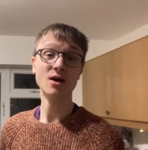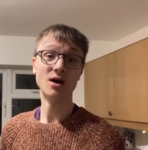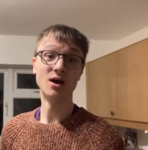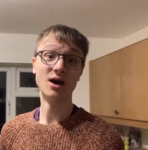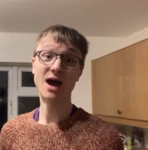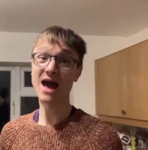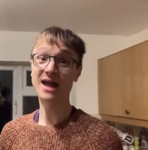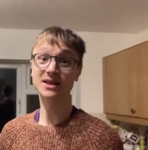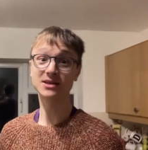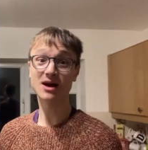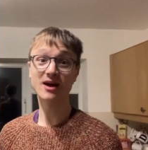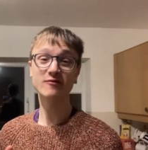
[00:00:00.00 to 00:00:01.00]
uh,
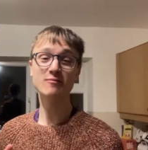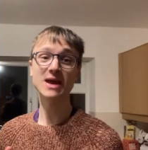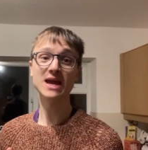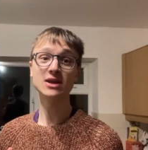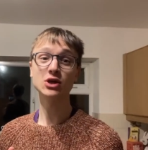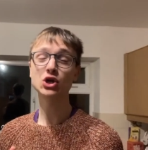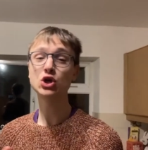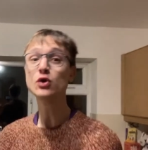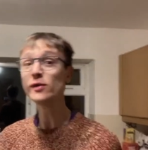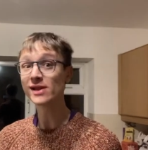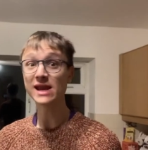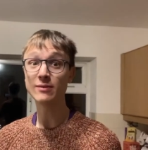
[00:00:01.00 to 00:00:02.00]
and I've made
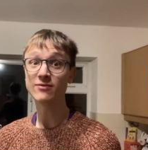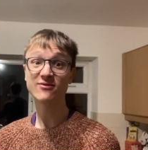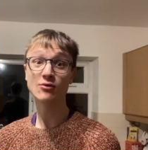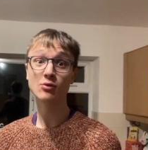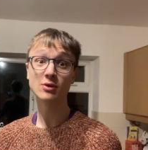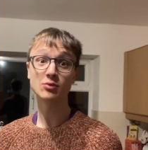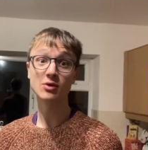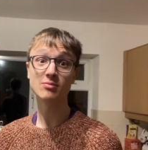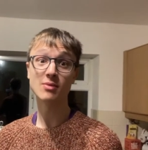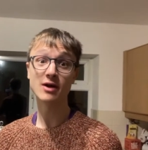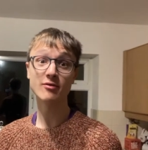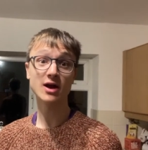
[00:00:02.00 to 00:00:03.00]
huge leaps forward with
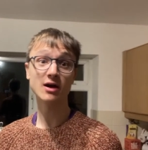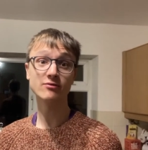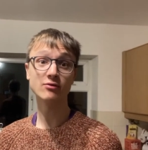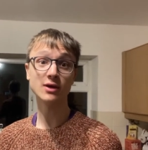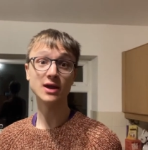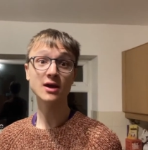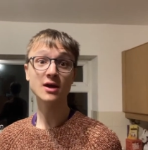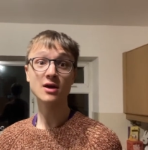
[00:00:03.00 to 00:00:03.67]
my recovery